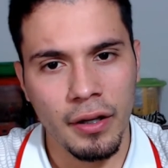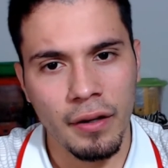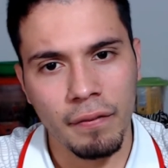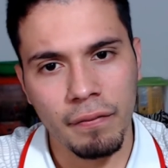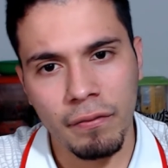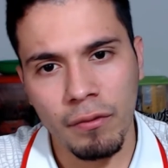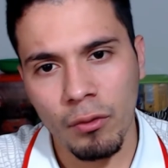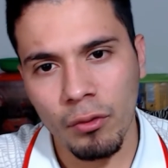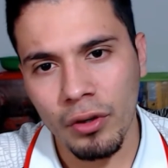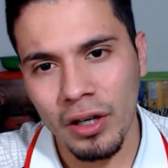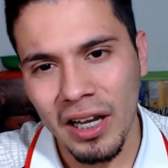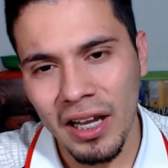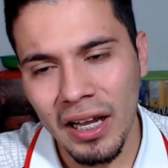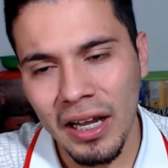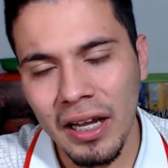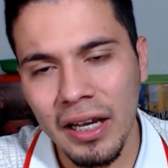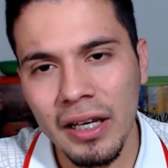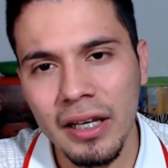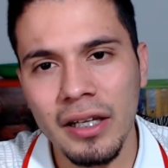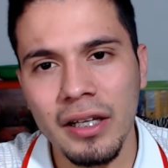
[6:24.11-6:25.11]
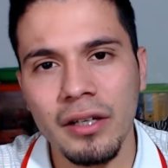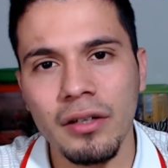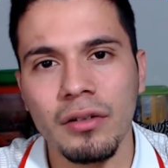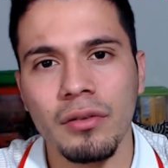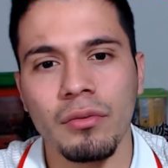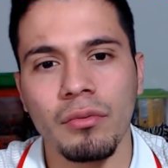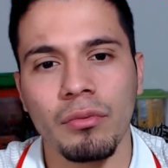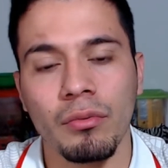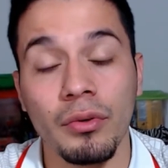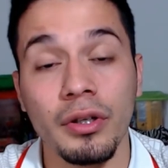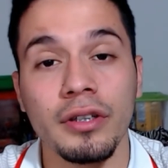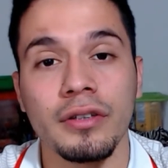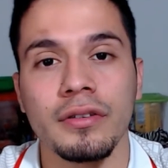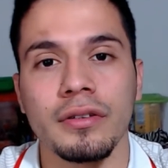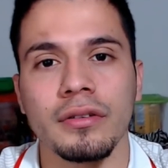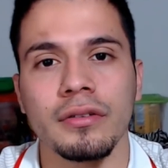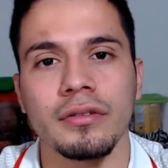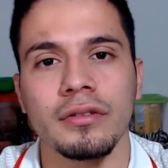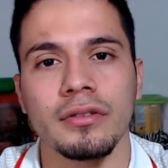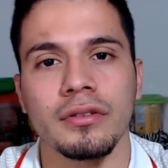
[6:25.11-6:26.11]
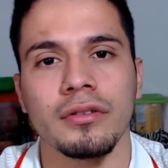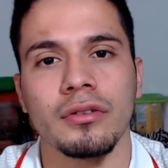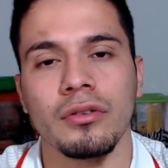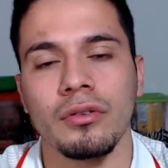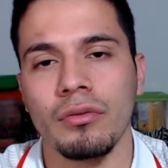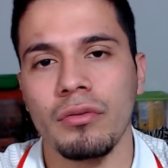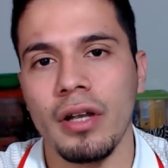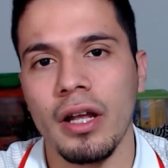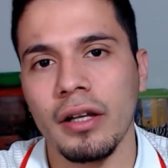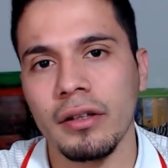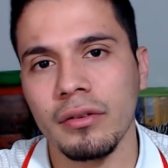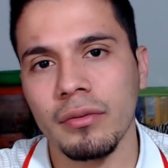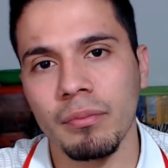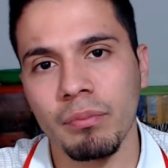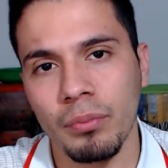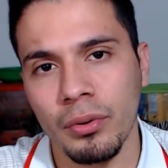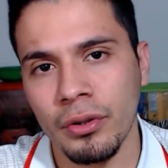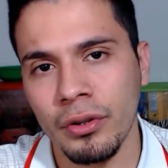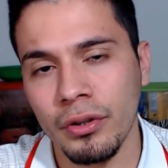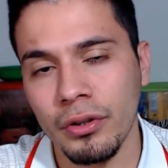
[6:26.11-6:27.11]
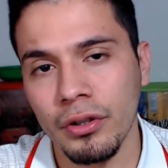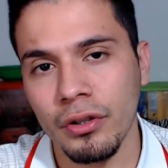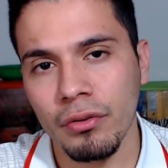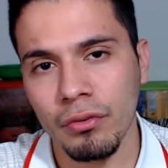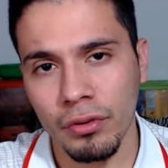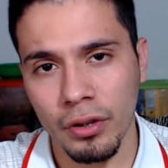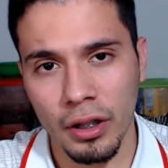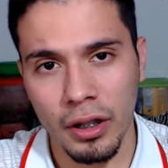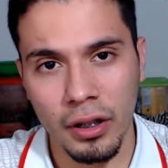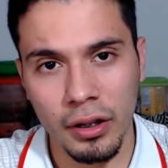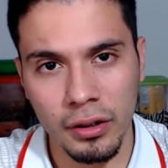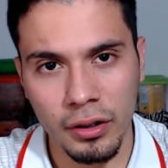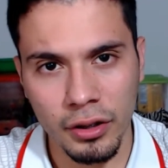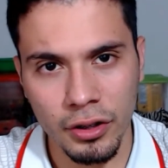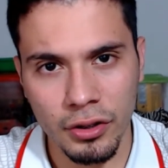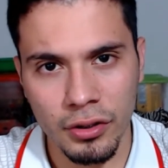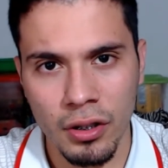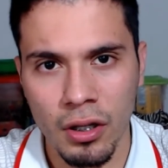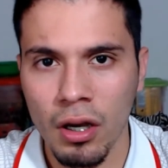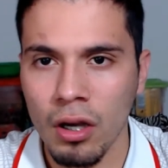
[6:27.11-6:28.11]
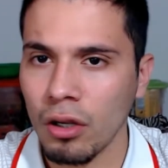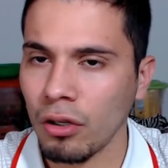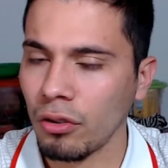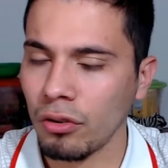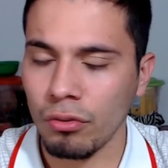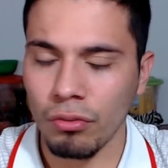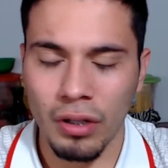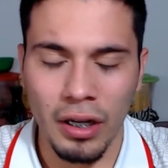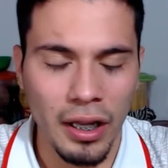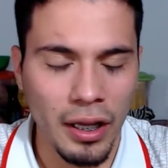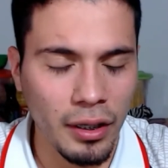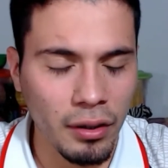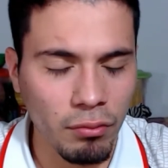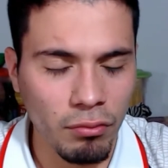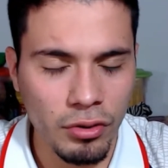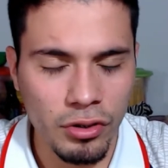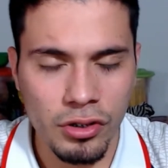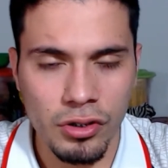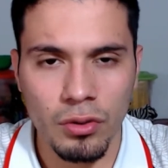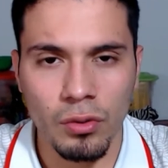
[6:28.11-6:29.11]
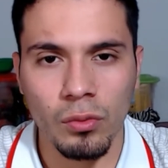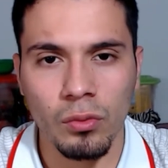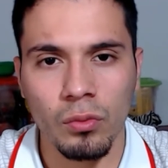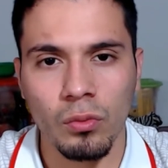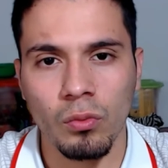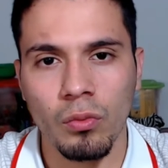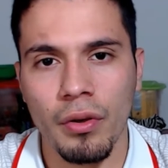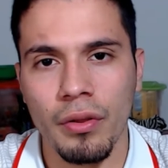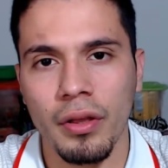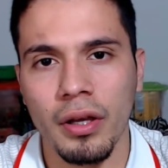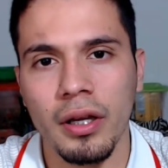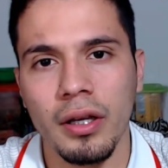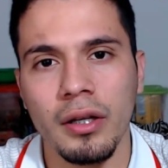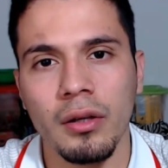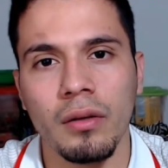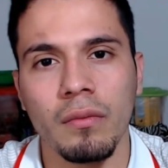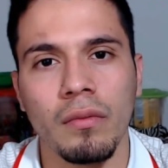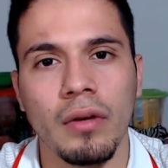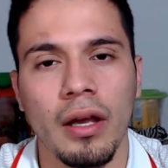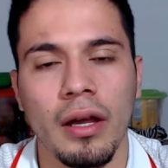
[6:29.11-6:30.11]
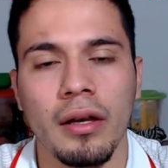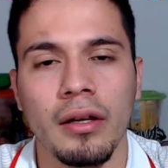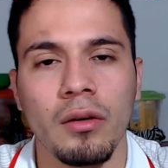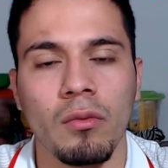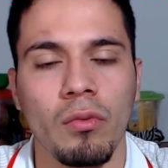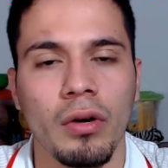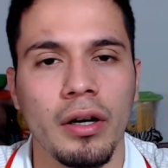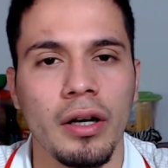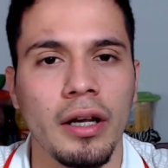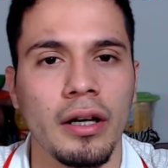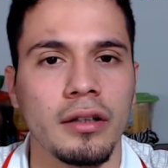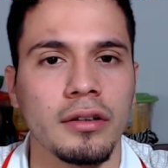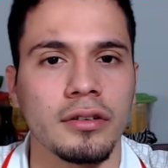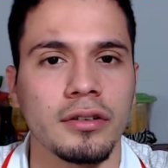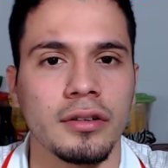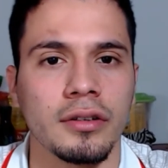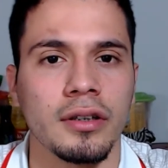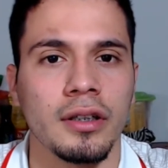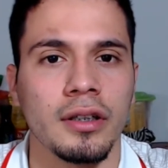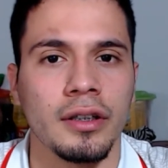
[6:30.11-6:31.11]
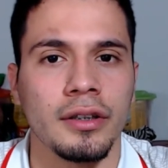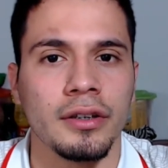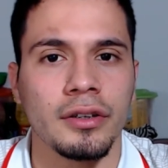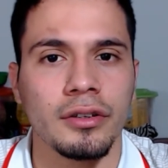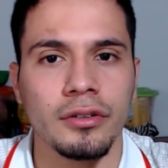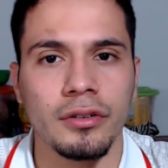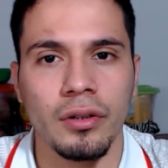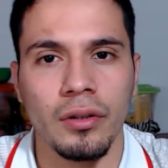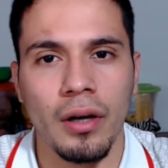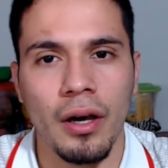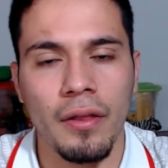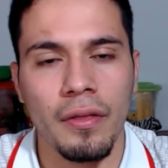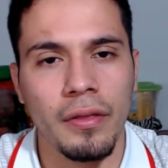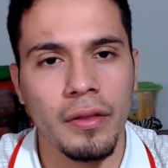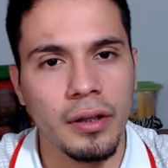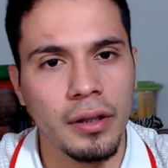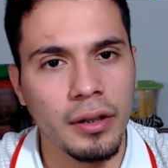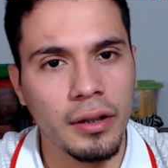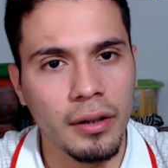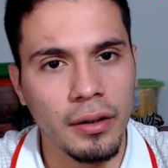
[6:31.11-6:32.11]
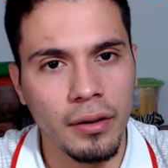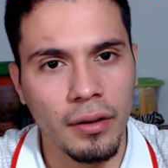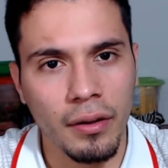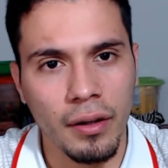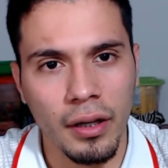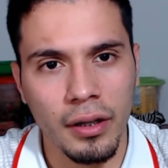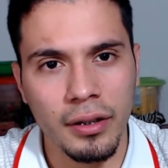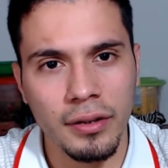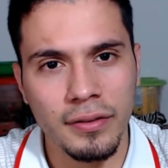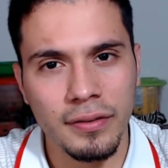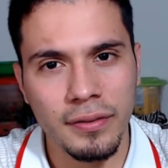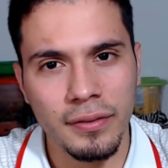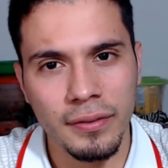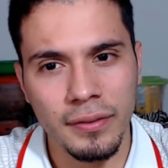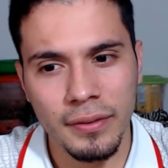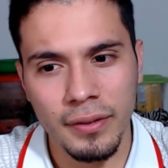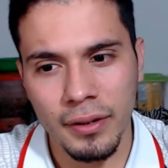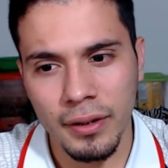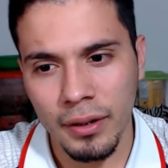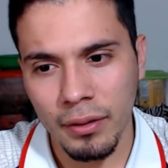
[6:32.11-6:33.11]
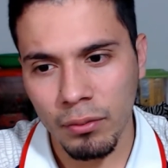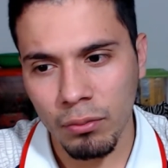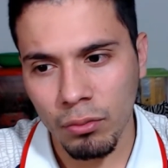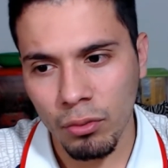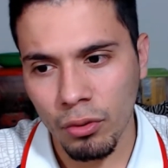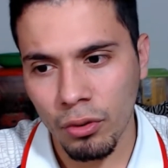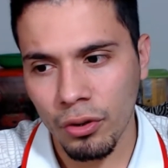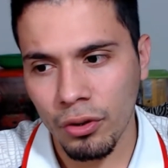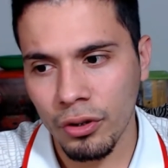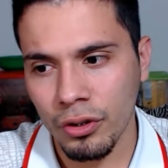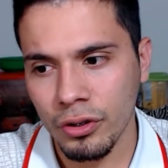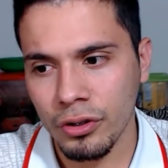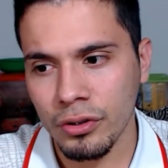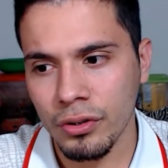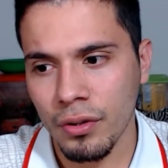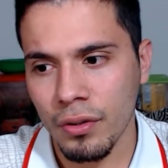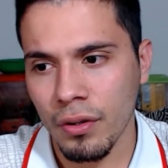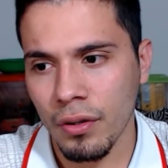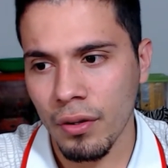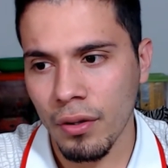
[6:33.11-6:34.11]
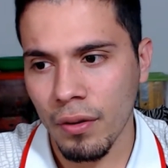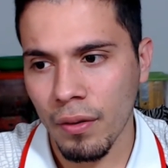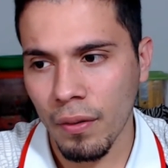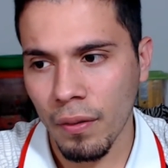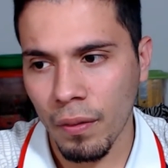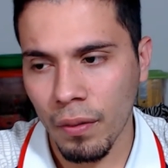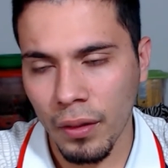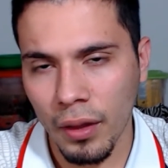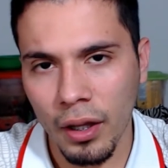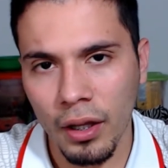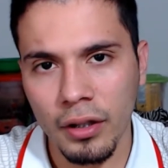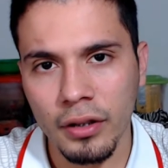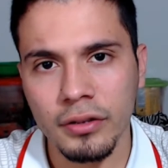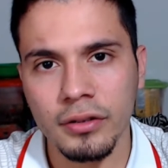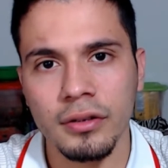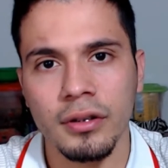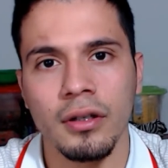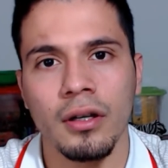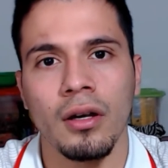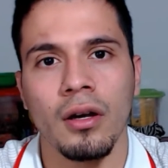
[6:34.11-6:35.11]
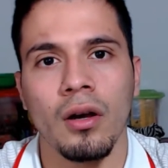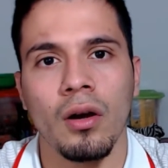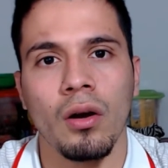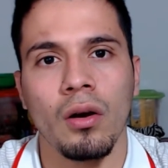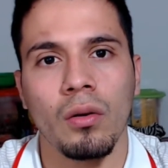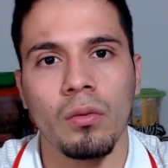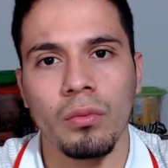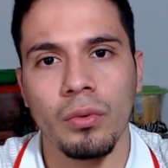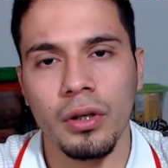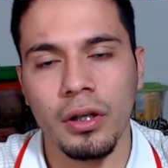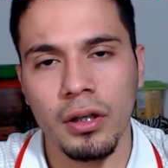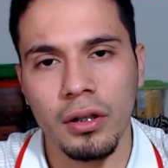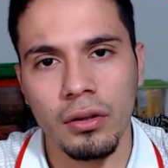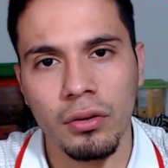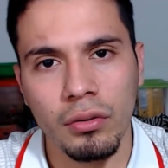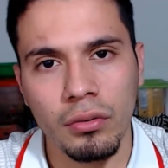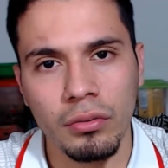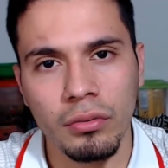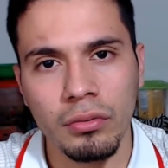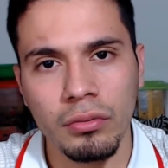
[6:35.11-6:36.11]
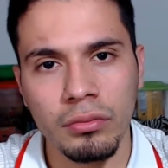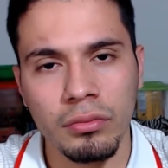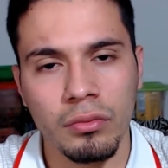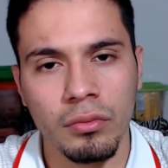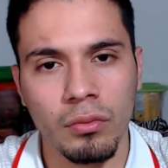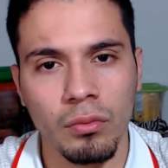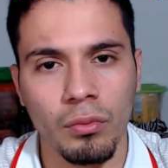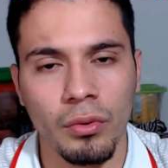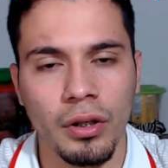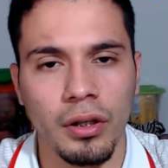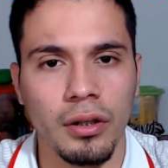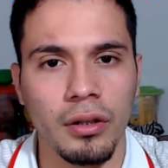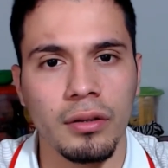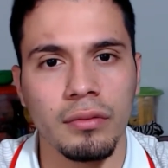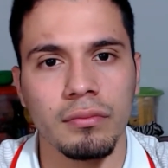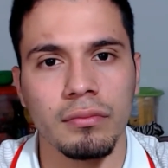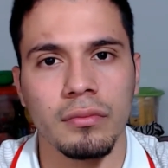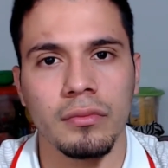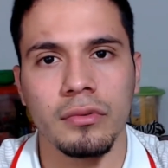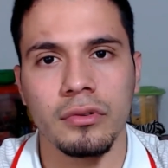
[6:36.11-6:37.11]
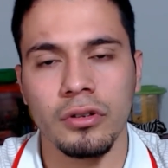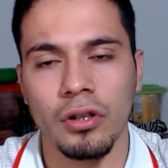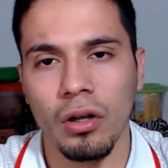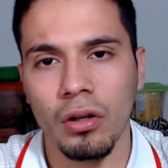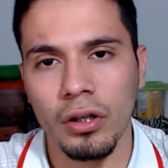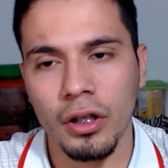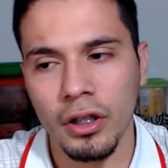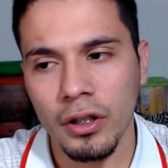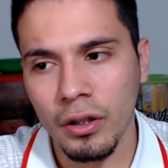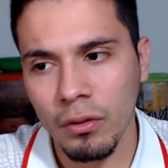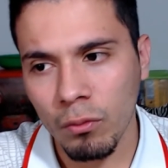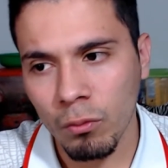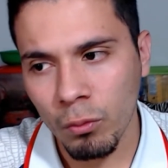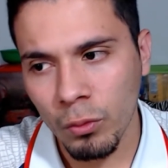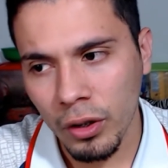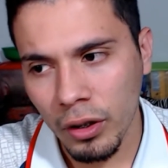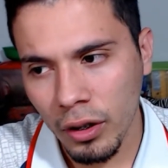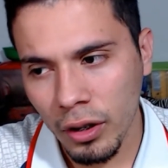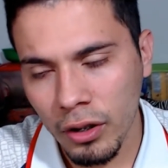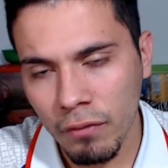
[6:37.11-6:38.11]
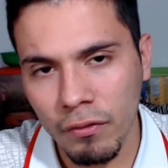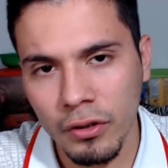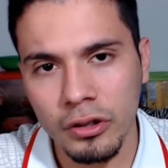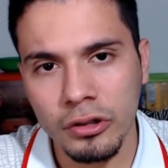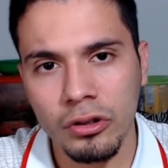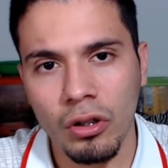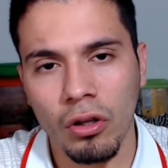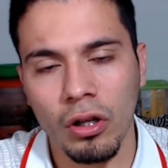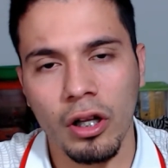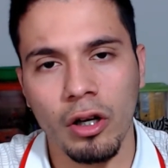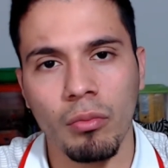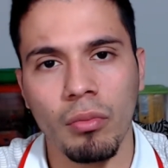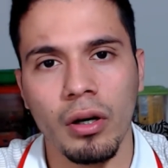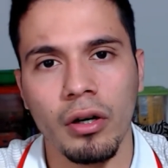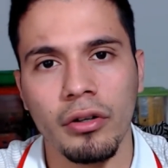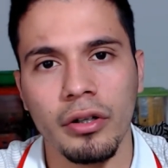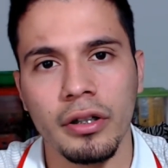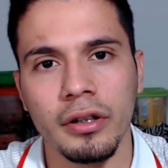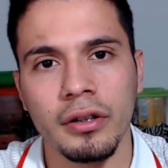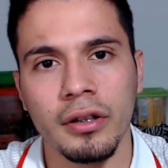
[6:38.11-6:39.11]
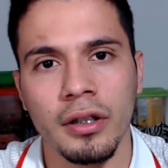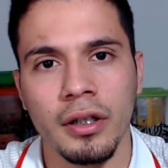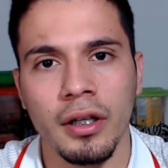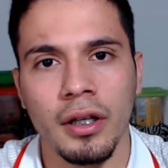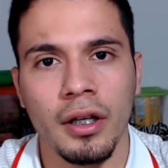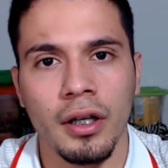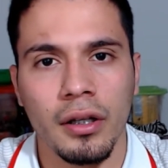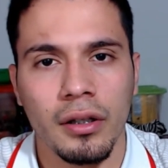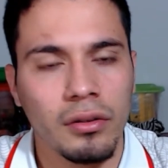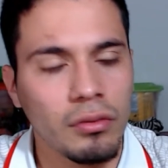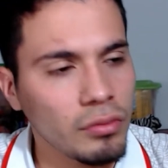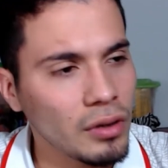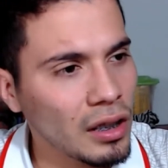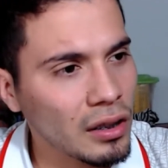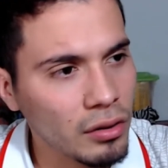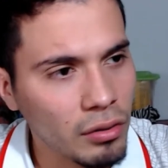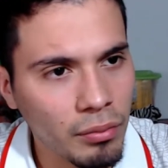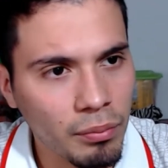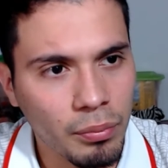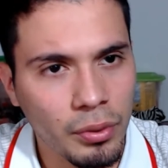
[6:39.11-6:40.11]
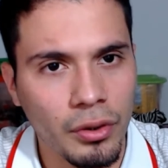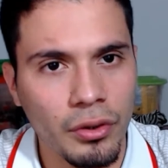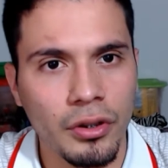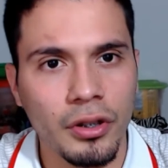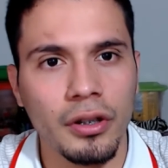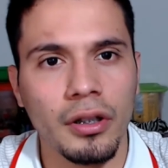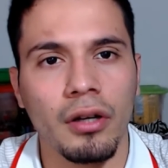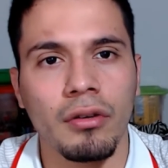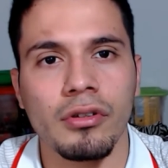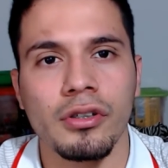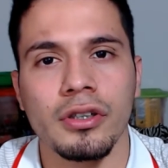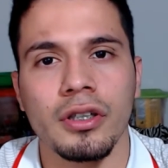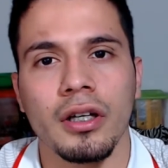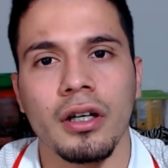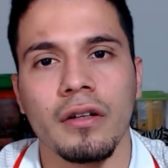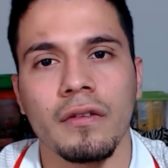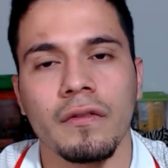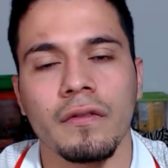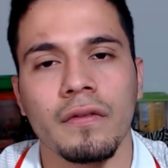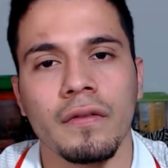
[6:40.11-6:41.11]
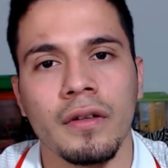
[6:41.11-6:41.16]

For any reasons, do not compare your English, your language with anyone else. So I think that is the worst thing we can do. We can even talk about it. Do not comparing ourselves.